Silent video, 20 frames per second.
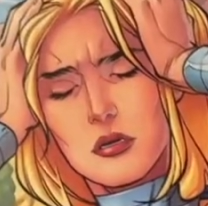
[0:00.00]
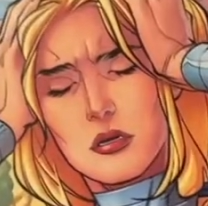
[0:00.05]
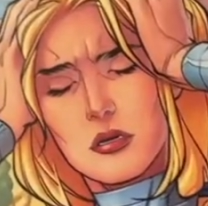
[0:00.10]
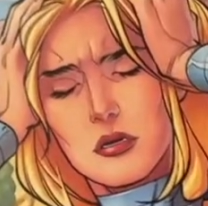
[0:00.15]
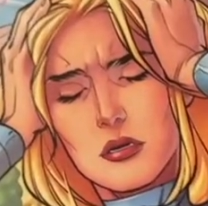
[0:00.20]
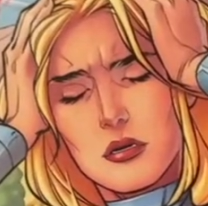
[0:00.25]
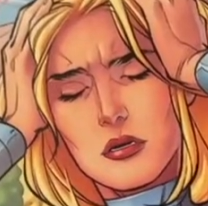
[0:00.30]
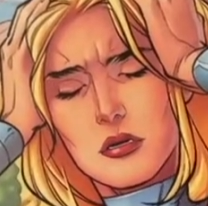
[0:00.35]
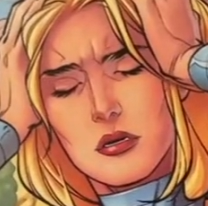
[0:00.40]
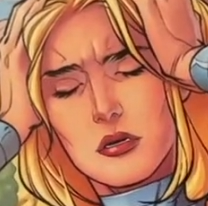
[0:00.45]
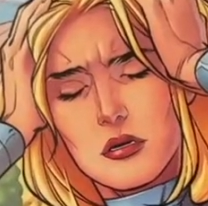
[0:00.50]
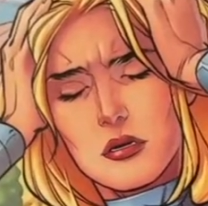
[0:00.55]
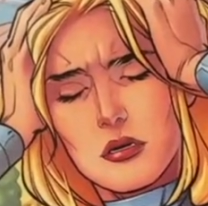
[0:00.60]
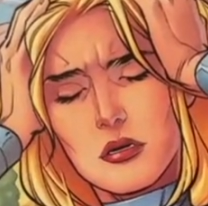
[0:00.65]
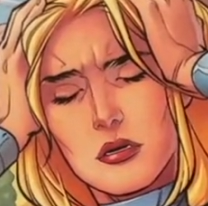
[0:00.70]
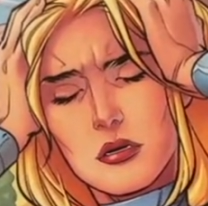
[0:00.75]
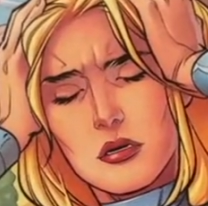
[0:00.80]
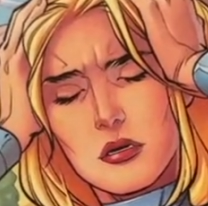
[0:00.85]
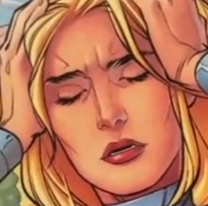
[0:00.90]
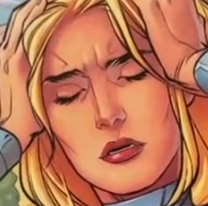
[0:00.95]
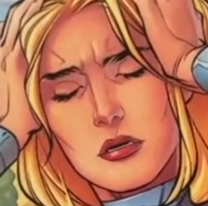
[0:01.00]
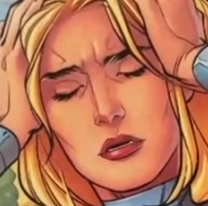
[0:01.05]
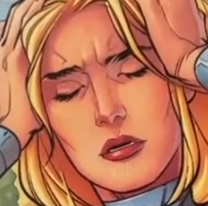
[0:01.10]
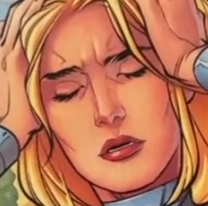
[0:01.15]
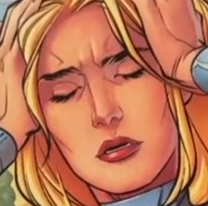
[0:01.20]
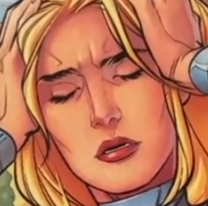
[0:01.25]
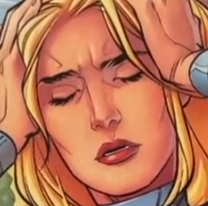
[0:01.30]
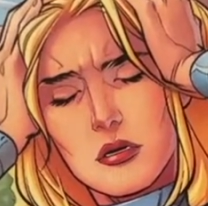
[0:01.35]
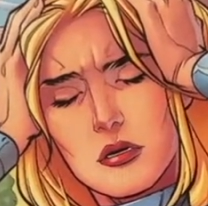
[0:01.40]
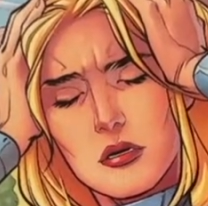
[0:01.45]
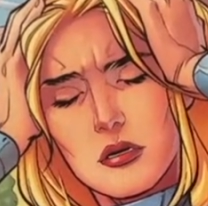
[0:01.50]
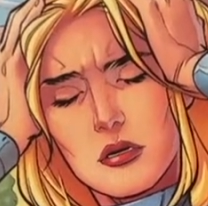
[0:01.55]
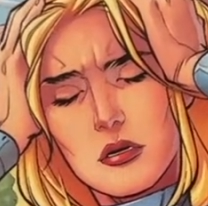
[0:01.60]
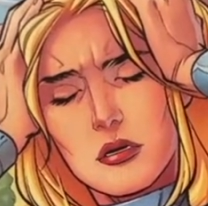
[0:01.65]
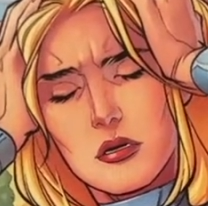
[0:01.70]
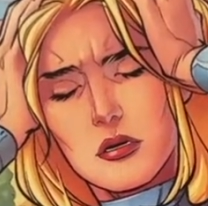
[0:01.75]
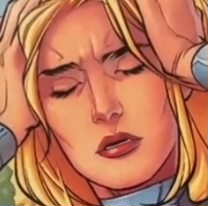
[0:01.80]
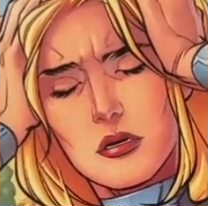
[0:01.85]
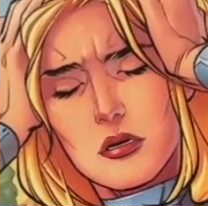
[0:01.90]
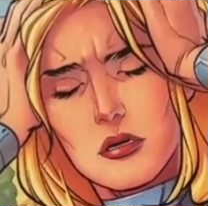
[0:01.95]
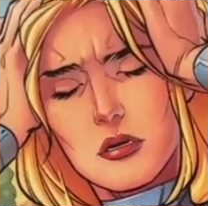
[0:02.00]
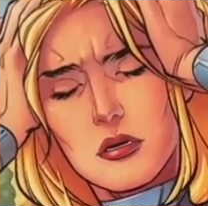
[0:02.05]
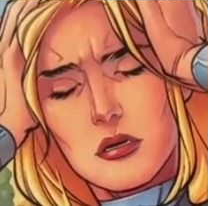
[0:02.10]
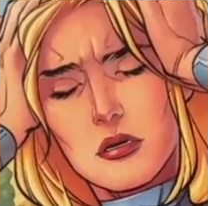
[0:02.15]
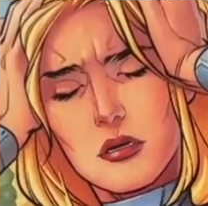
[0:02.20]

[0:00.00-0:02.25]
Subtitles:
obligation is trouble in Otherworld.